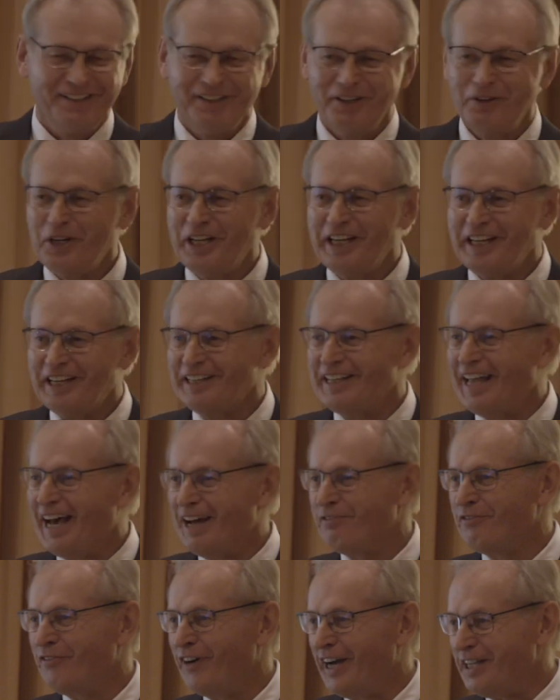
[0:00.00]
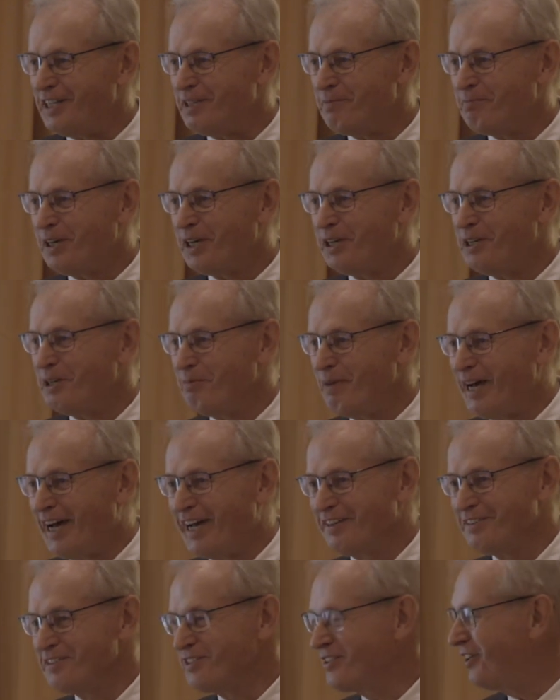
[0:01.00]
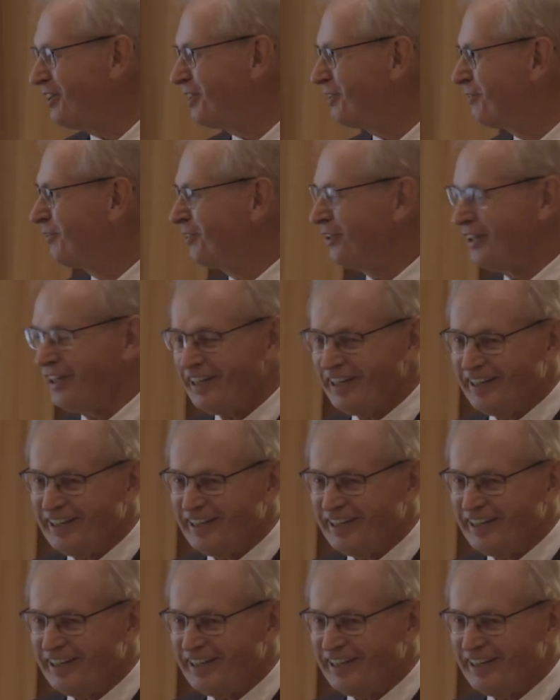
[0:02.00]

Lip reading: who needed that fight? You pick your battles carefully.